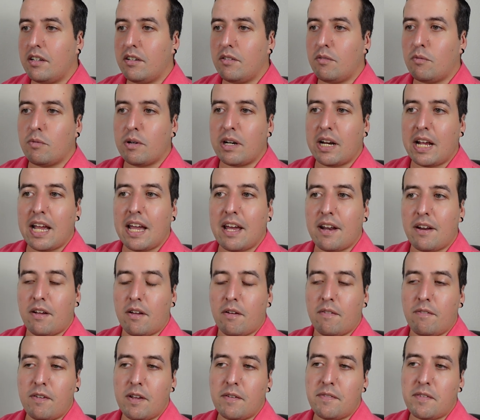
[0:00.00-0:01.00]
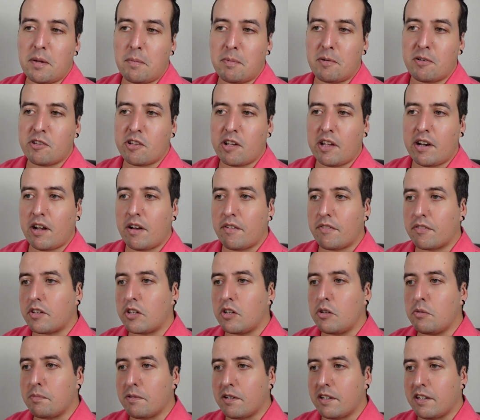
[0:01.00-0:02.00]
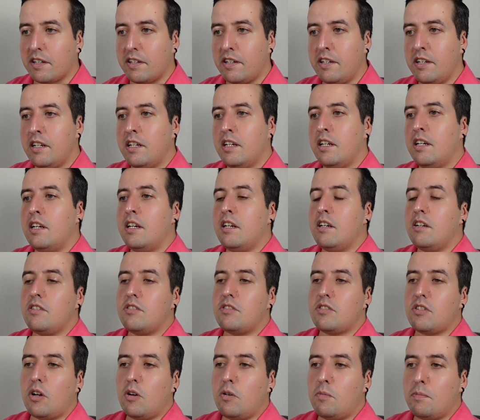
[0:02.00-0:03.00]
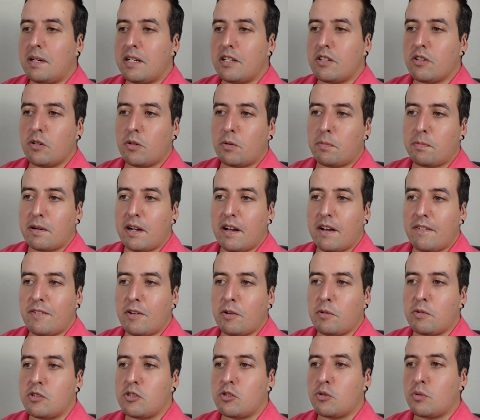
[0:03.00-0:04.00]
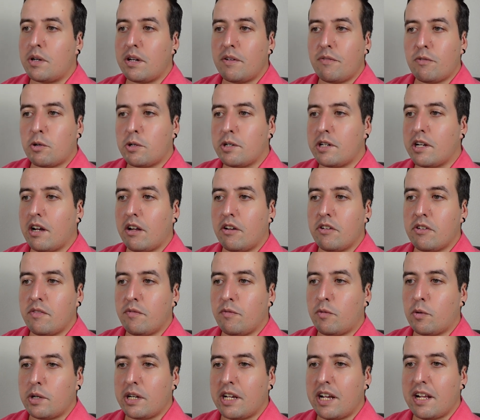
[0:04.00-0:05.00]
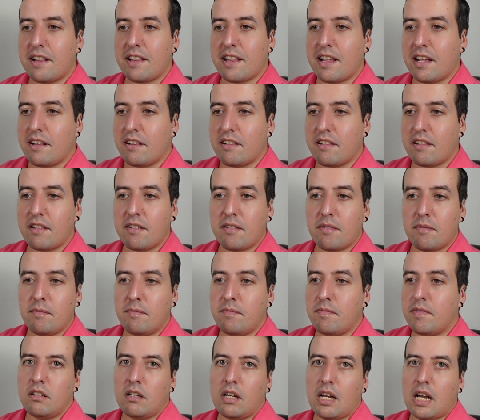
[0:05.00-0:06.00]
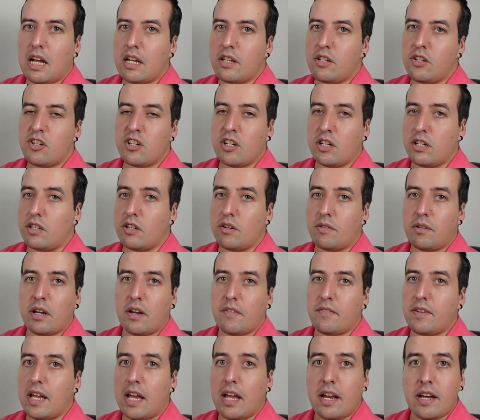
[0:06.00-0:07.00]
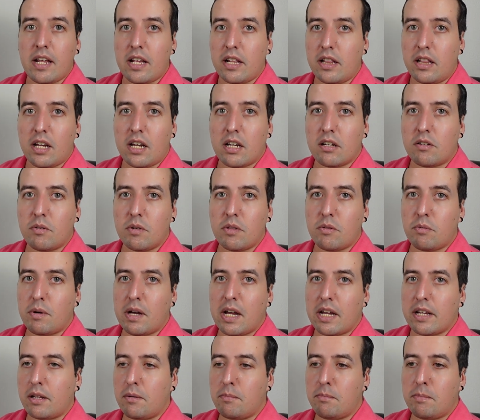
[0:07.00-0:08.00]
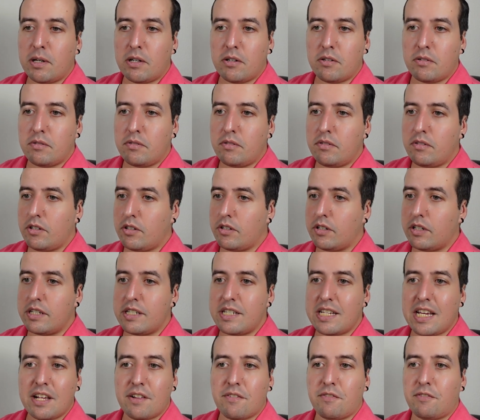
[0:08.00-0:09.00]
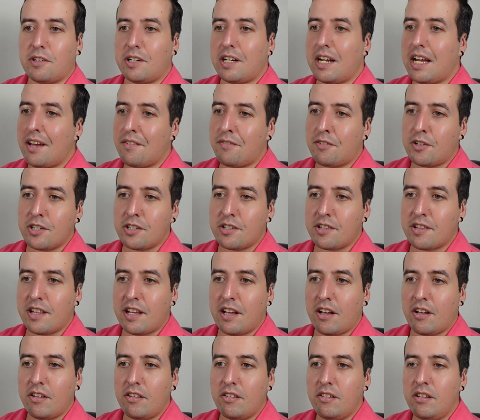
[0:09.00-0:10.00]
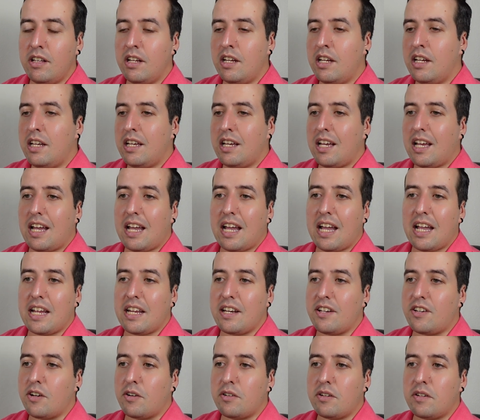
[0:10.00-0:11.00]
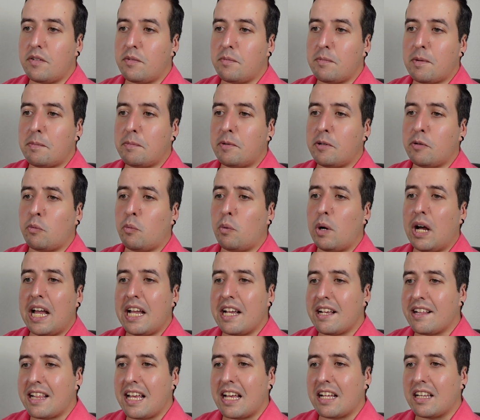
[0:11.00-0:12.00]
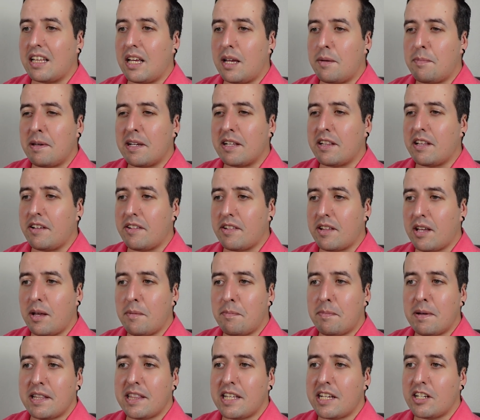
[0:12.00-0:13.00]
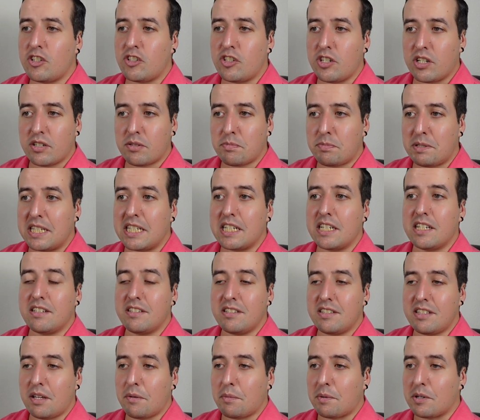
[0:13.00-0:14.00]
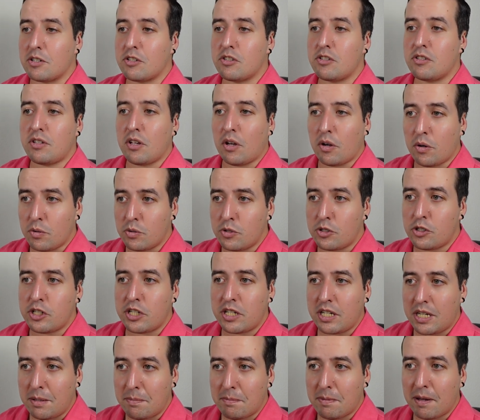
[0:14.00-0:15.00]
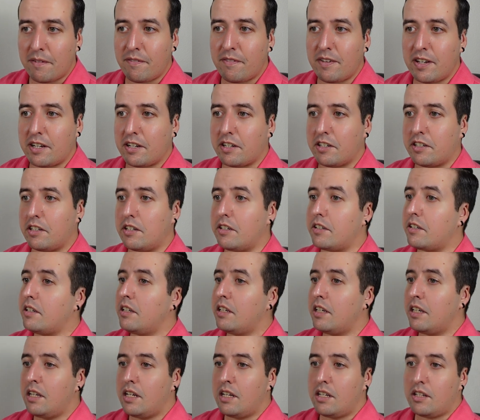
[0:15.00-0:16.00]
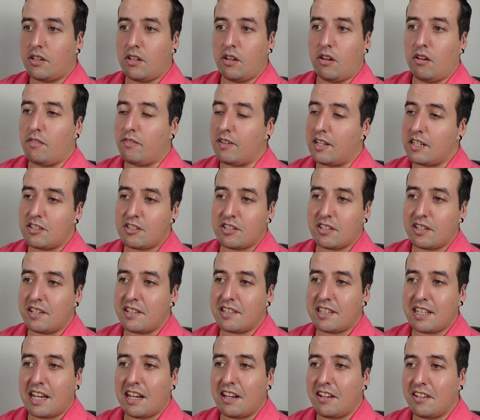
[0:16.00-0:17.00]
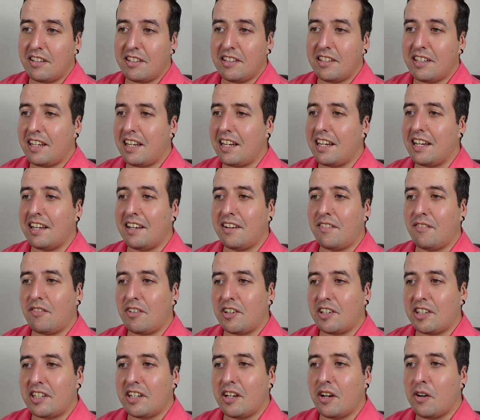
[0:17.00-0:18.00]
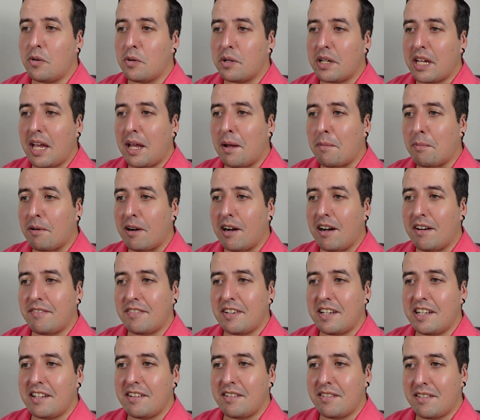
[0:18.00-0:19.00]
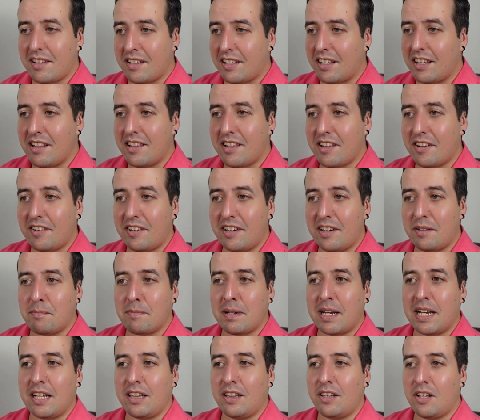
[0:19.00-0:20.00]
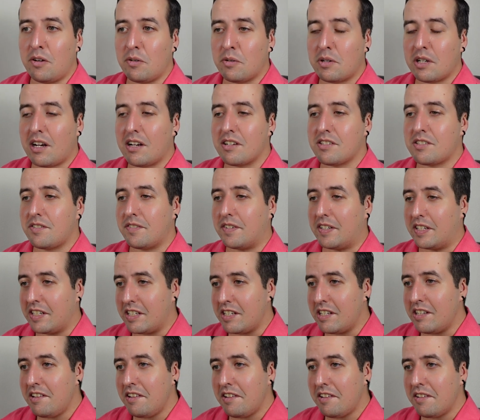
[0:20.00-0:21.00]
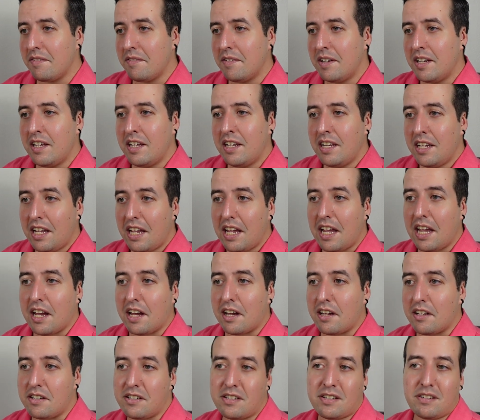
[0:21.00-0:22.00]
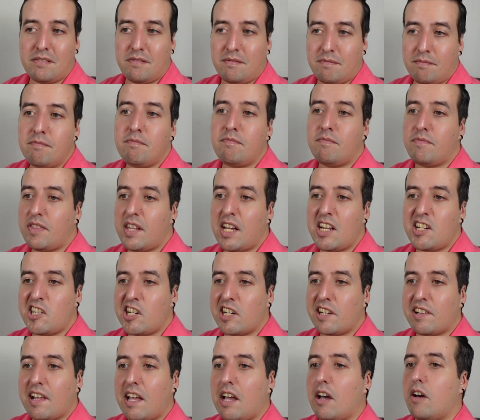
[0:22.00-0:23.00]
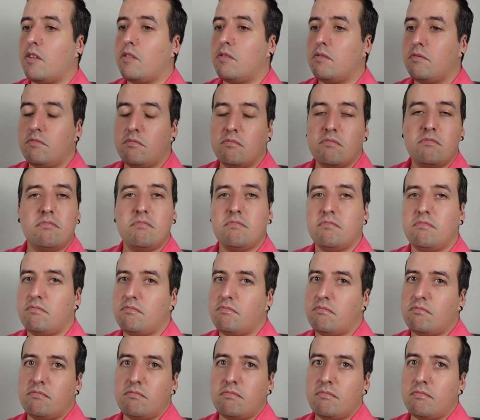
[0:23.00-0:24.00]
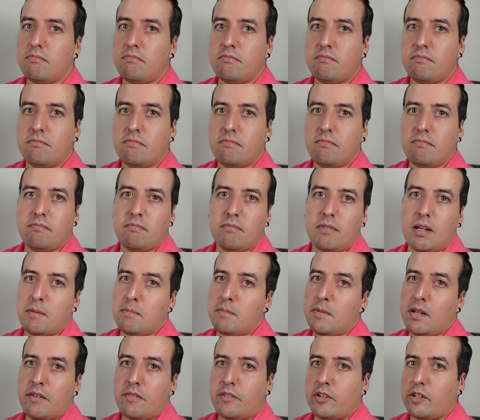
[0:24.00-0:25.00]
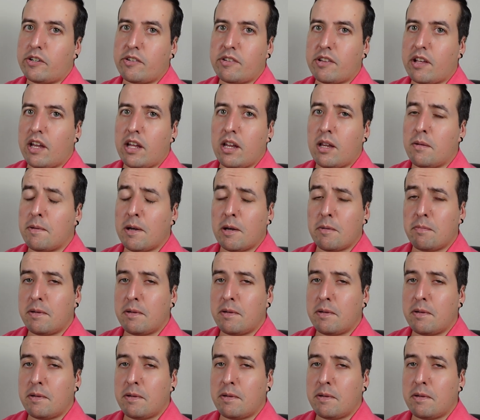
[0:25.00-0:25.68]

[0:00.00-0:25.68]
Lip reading: when I had a 50% off coupon, so my total profit was $24.48. I usually don't have any luck with Rag & Bone, or it takes forever to sell. I don't even remember why exactly I picked these up. I think just because they were so cheap, I figured they'll eventually sell, and for an okay profit, considering my low cost of goods. And that checks out. I'm never excited about